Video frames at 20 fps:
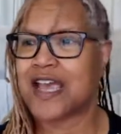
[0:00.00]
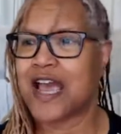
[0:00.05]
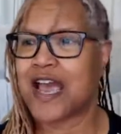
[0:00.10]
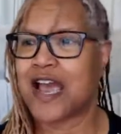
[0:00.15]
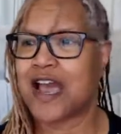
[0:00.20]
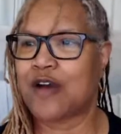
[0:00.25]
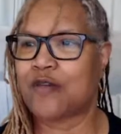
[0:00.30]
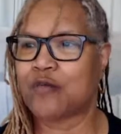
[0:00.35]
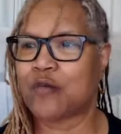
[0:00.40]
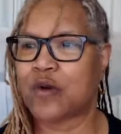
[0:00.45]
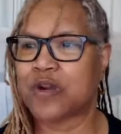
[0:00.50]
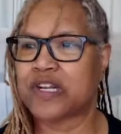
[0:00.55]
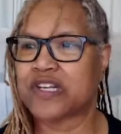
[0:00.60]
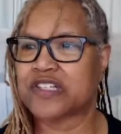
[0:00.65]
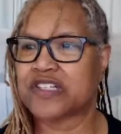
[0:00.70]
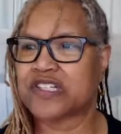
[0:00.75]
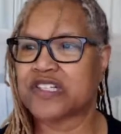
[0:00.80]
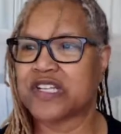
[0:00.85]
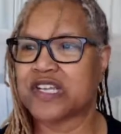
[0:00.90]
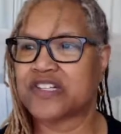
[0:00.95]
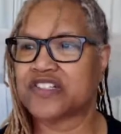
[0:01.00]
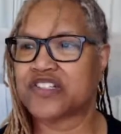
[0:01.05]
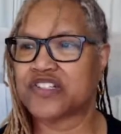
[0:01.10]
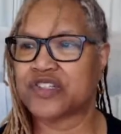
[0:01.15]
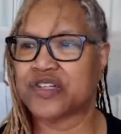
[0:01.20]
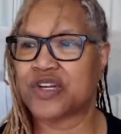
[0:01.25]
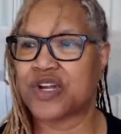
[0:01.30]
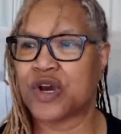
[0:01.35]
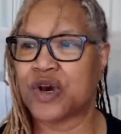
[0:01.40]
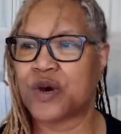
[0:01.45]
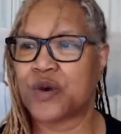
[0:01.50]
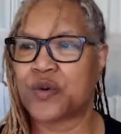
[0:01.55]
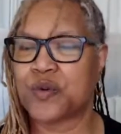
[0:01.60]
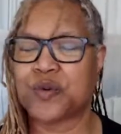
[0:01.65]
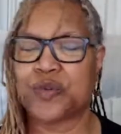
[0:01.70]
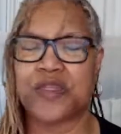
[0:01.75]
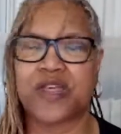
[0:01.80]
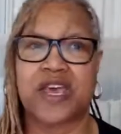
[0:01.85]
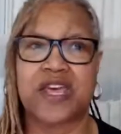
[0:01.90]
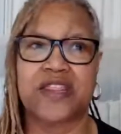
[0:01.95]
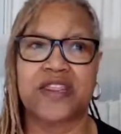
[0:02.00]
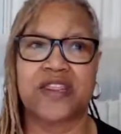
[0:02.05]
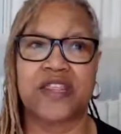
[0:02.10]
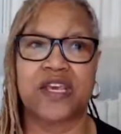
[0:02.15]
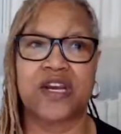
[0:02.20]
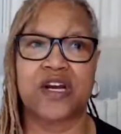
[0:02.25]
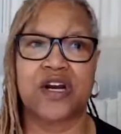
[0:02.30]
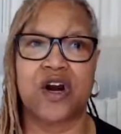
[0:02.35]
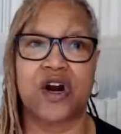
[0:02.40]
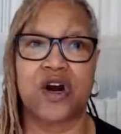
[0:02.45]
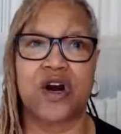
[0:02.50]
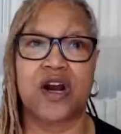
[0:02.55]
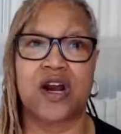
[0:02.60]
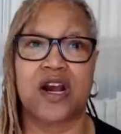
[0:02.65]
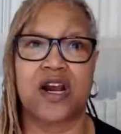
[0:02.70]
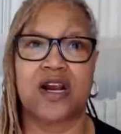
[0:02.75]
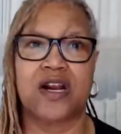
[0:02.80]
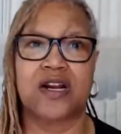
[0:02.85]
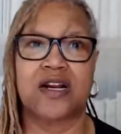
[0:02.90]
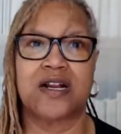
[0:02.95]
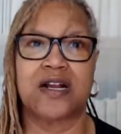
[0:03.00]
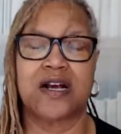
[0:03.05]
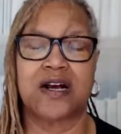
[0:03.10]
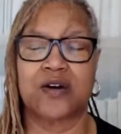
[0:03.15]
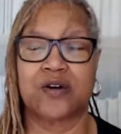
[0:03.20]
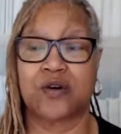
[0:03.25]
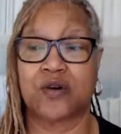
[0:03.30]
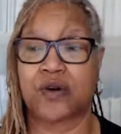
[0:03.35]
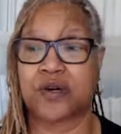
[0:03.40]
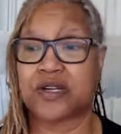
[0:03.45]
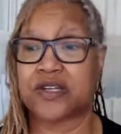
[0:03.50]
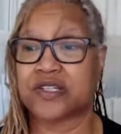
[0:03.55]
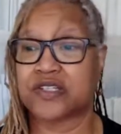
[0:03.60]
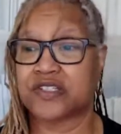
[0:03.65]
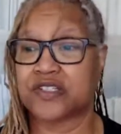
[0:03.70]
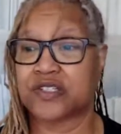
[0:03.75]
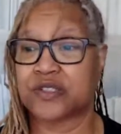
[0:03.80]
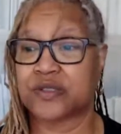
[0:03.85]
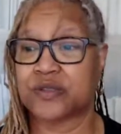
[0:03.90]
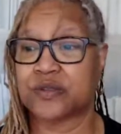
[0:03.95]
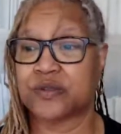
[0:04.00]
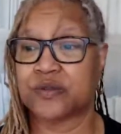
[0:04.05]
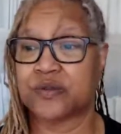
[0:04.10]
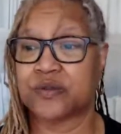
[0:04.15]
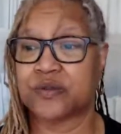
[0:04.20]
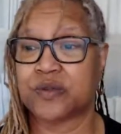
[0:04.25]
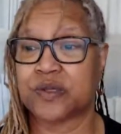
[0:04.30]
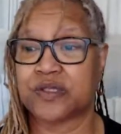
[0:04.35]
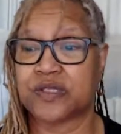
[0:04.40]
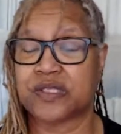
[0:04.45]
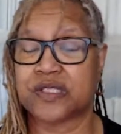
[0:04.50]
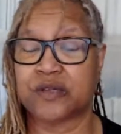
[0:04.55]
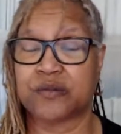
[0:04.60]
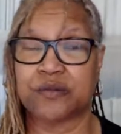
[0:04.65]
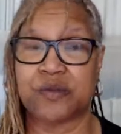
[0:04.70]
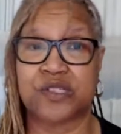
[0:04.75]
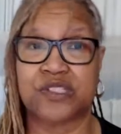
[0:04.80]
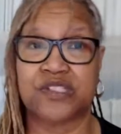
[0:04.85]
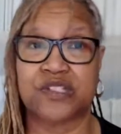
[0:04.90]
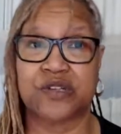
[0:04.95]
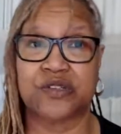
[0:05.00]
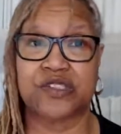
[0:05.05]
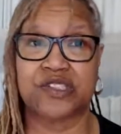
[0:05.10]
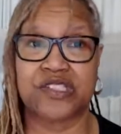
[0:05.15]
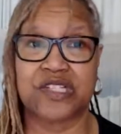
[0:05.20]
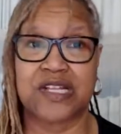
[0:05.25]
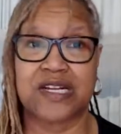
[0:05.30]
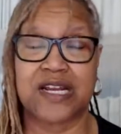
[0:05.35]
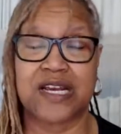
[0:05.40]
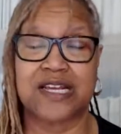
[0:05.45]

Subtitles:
I wanted to let you know that there are, according to the research that I